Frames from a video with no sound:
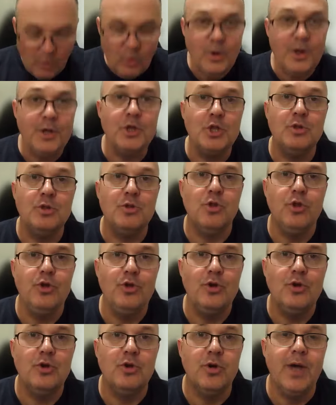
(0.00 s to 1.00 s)
question to
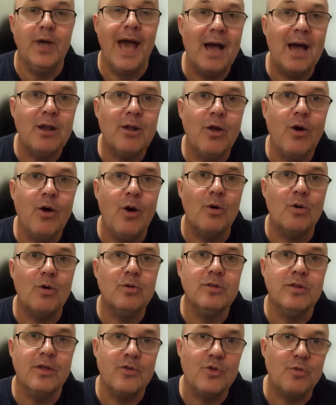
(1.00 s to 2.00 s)
you How
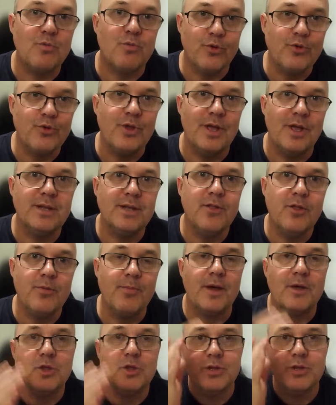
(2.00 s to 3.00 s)
long does a routine
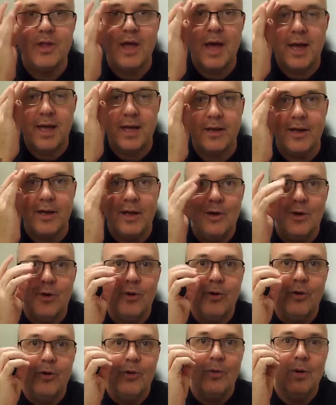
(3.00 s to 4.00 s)
inspection take?
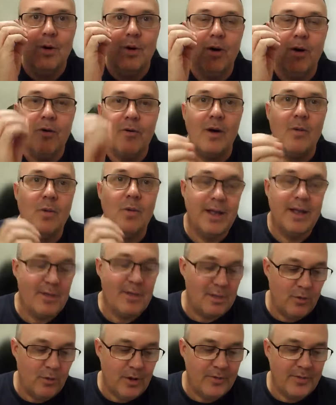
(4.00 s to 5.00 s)
all right, well,
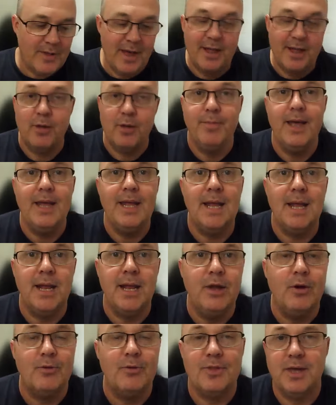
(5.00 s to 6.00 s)
let's look at that. And
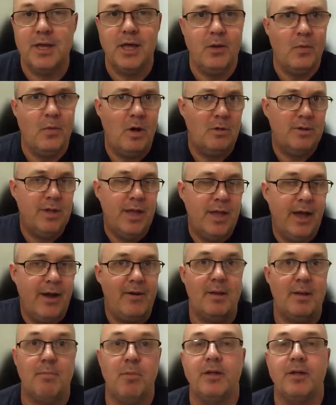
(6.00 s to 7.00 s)
immediately you're thinking, well,
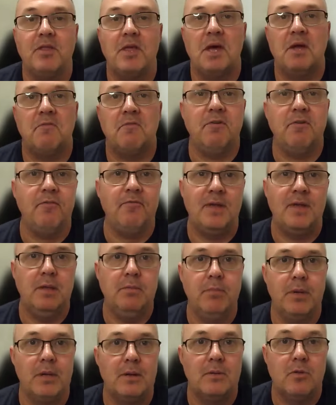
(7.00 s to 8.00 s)
Darren, it might take
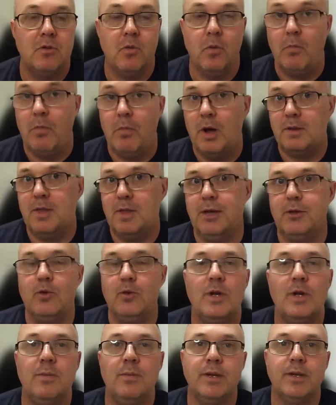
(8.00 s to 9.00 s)
15 minutes or it might take
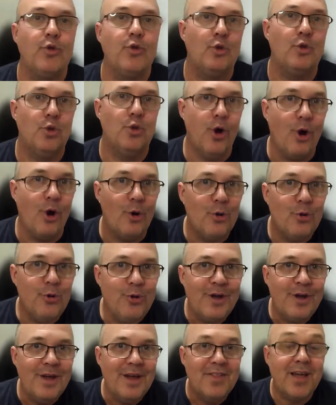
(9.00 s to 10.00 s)
20 minutes.
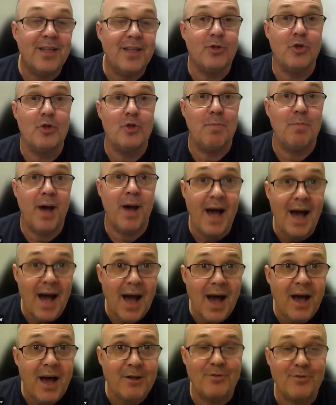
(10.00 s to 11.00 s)
No, that's just
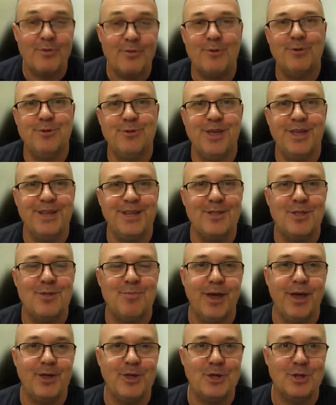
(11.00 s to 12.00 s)
part of the routine
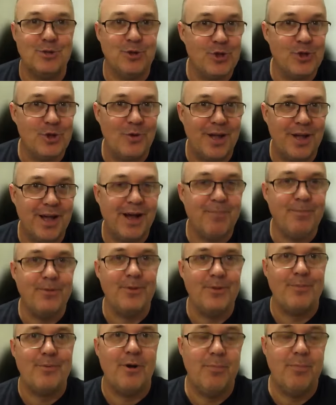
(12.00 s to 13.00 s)
inspection. Showing up at
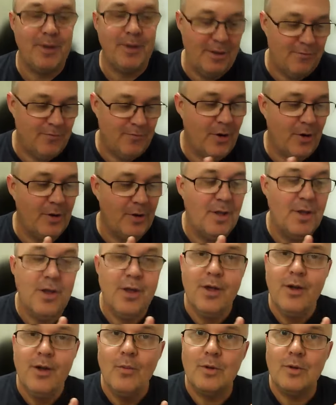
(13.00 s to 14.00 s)
the property, you've got
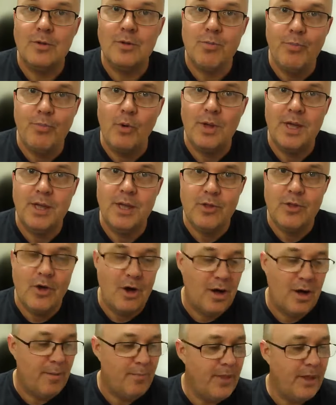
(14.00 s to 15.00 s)
what's booking
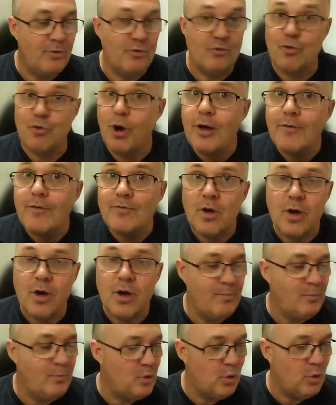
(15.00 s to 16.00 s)
time, then drive
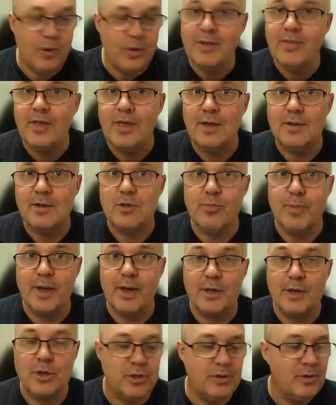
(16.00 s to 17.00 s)
time, doing the
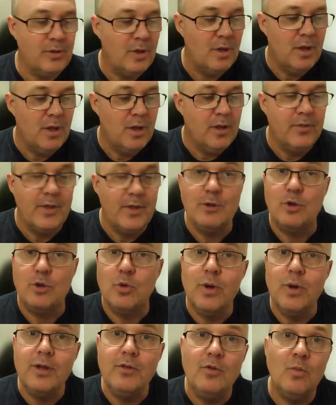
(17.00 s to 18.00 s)
inspection, then
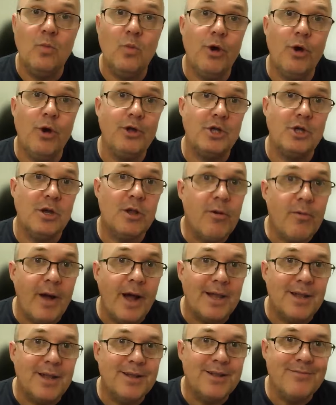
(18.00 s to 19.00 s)
doing the work
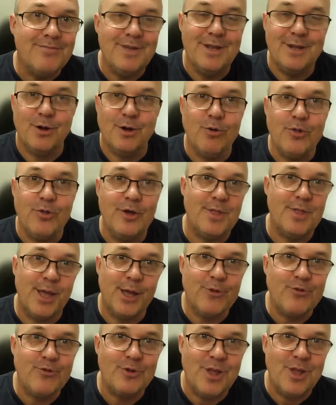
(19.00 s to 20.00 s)
generated, you know, all those
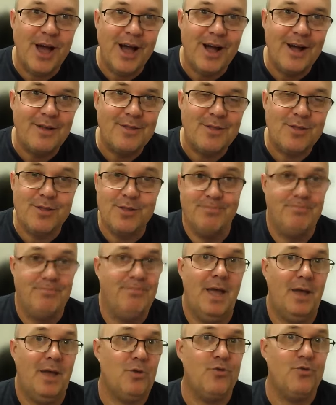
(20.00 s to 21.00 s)
extra tasks and
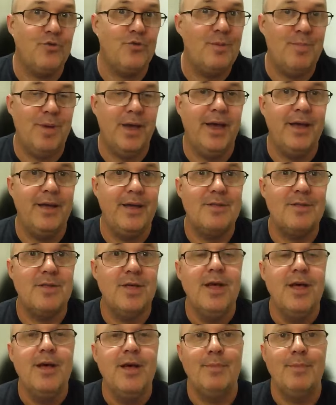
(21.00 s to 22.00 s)
extra repairs
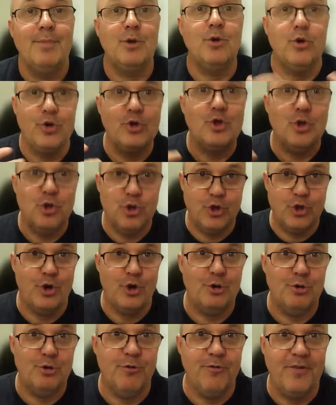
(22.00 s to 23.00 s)
because you
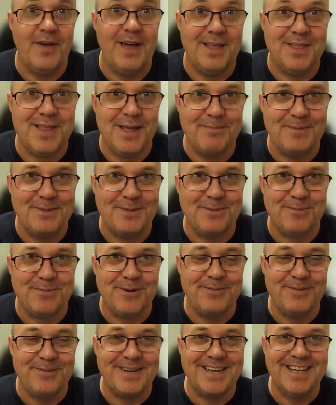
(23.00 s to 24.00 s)
showed your face up at the
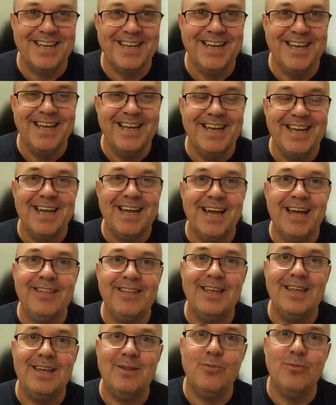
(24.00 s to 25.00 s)
property.
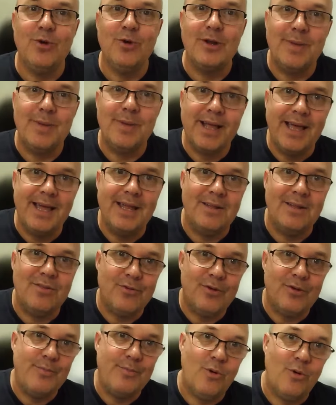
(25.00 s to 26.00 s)
And then what about getting
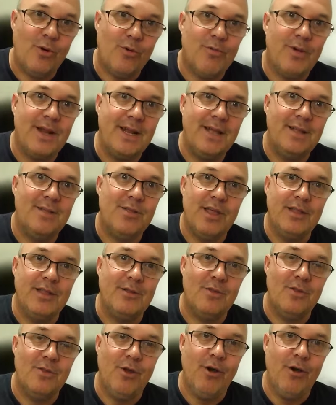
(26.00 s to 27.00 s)
the report ready and sent
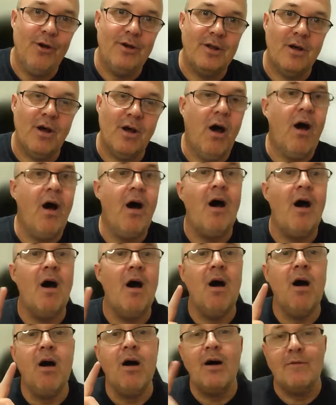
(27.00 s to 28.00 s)
to the owner?
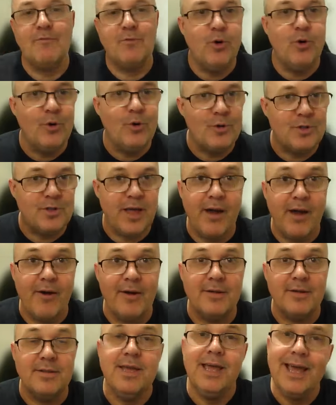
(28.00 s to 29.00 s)
Oh, of course,
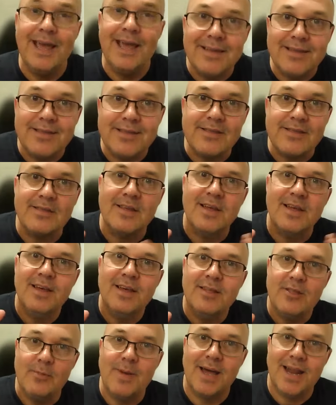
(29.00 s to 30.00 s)
Darren. Yes.
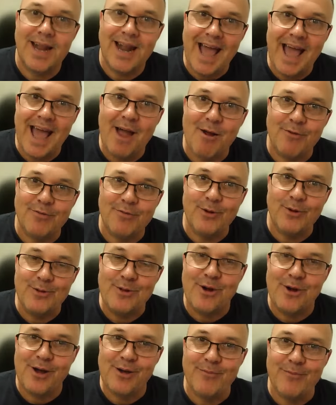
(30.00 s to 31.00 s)
It's about an hour of your
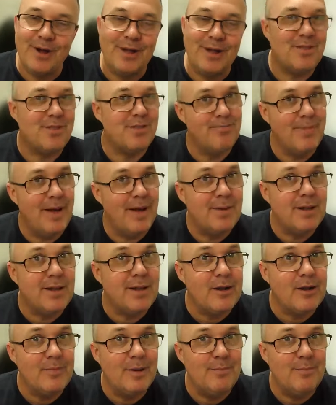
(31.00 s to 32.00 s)
time, right? It's maybe a
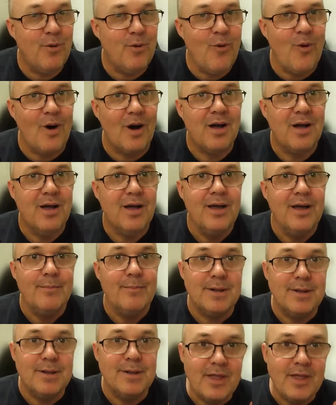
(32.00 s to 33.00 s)
little bit more
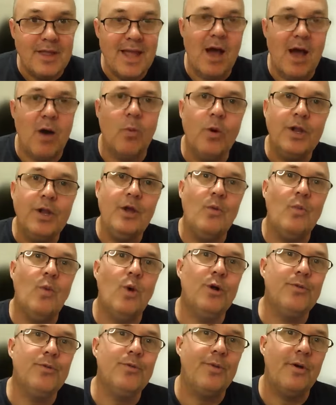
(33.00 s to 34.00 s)
but it's an hour. What are you
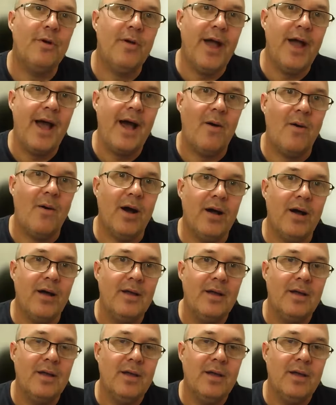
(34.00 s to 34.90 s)
worth per hour?